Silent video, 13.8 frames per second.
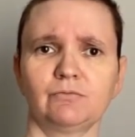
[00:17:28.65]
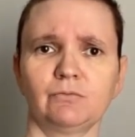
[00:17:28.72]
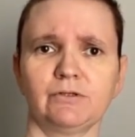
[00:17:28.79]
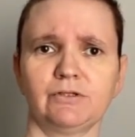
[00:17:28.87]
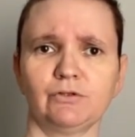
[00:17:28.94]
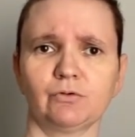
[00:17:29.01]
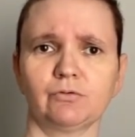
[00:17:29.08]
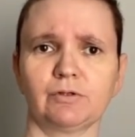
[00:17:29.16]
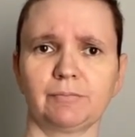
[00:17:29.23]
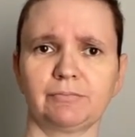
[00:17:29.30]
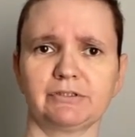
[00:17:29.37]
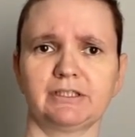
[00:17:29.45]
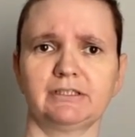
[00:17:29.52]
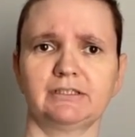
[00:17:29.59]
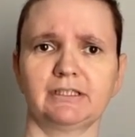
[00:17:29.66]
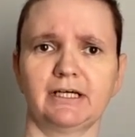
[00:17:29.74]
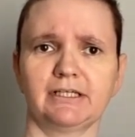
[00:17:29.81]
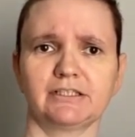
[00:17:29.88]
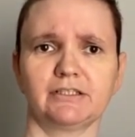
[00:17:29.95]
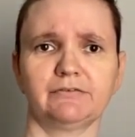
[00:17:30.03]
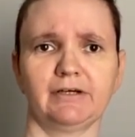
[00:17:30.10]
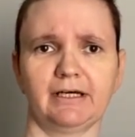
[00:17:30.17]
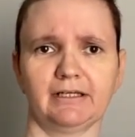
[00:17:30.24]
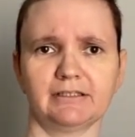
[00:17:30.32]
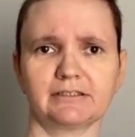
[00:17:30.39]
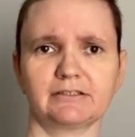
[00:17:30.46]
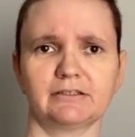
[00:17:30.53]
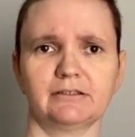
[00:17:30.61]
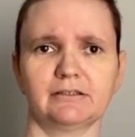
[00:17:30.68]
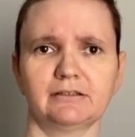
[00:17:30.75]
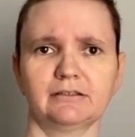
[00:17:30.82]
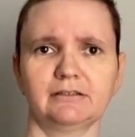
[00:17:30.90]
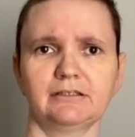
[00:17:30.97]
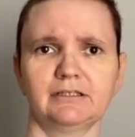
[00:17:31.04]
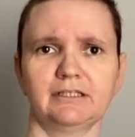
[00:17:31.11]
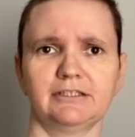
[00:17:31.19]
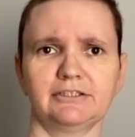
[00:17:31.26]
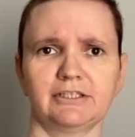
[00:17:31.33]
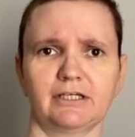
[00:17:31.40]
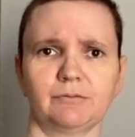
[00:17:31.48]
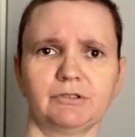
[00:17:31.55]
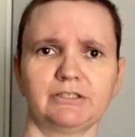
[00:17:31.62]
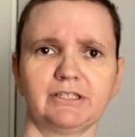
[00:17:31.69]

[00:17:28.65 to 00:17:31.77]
with your representation of Anne Lister in Gentleman